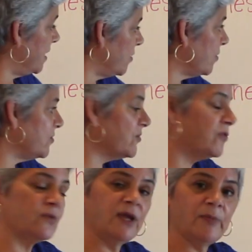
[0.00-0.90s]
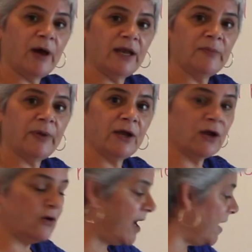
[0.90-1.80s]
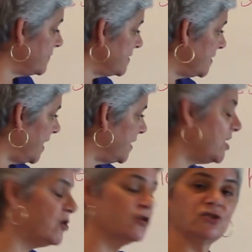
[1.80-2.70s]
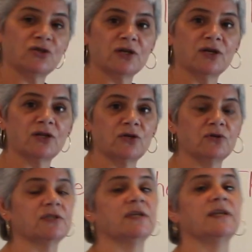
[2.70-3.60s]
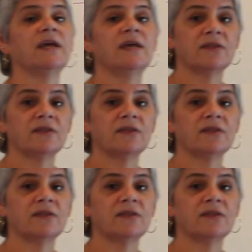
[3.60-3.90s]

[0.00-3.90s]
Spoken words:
here are your 3 body paragraphs, and here's your conclusion.